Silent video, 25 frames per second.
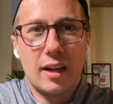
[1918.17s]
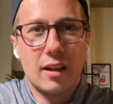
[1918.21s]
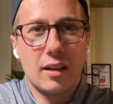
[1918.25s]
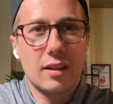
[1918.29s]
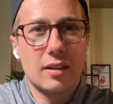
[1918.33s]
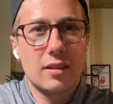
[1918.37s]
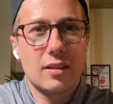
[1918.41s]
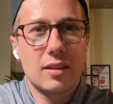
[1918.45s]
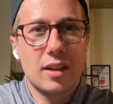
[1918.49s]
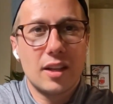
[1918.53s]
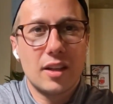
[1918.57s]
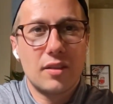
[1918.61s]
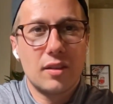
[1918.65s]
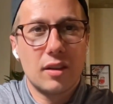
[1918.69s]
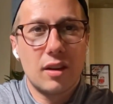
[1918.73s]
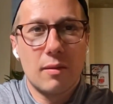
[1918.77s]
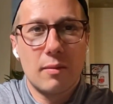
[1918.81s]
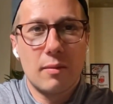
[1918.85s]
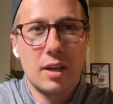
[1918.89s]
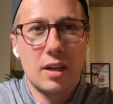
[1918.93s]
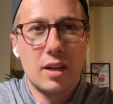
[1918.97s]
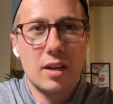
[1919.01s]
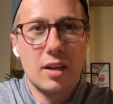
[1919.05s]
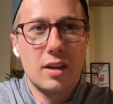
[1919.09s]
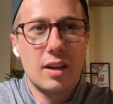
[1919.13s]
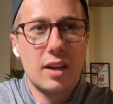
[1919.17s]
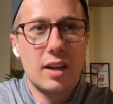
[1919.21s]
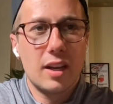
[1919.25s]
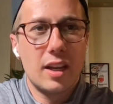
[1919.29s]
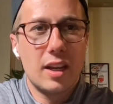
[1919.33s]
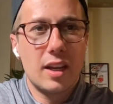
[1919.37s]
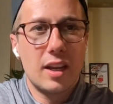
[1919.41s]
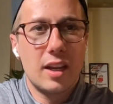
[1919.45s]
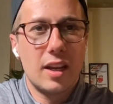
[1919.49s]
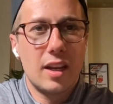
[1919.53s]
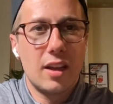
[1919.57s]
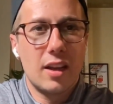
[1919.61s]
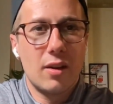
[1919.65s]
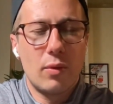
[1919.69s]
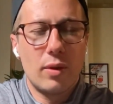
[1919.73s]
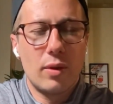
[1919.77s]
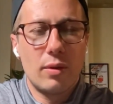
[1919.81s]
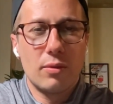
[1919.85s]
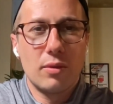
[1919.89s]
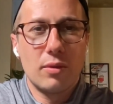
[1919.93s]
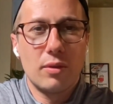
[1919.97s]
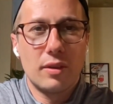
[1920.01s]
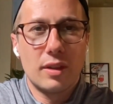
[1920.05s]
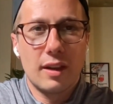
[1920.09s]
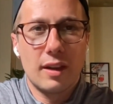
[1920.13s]
Alex, thanks for coming on. And
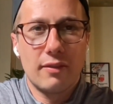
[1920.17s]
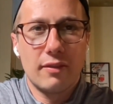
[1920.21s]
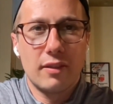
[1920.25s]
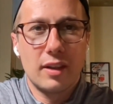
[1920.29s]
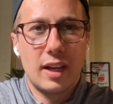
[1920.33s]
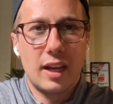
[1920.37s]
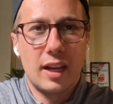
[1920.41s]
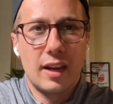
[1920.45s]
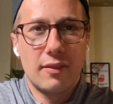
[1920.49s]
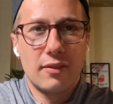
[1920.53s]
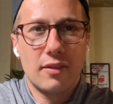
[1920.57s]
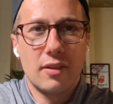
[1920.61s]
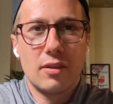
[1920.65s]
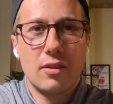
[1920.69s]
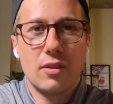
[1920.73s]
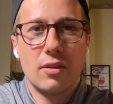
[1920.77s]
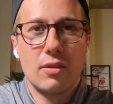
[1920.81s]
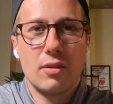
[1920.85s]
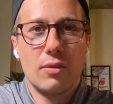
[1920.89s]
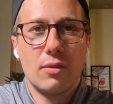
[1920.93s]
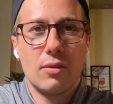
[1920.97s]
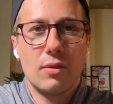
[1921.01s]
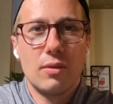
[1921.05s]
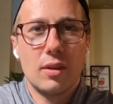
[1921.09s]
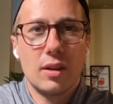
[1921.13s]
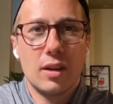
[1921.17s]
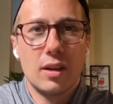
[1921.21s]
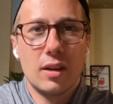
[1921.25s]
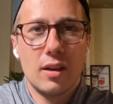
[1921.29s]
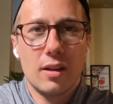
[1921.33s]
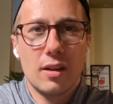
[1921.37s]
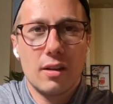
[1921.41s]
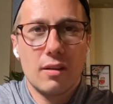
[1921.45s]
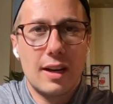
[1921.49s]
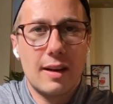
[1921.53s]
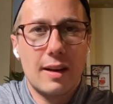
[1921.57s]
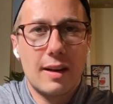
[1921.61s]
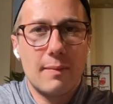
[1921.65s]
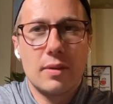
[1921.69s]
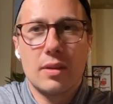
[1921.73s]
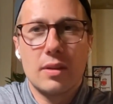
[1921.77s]
we will definitely have to do another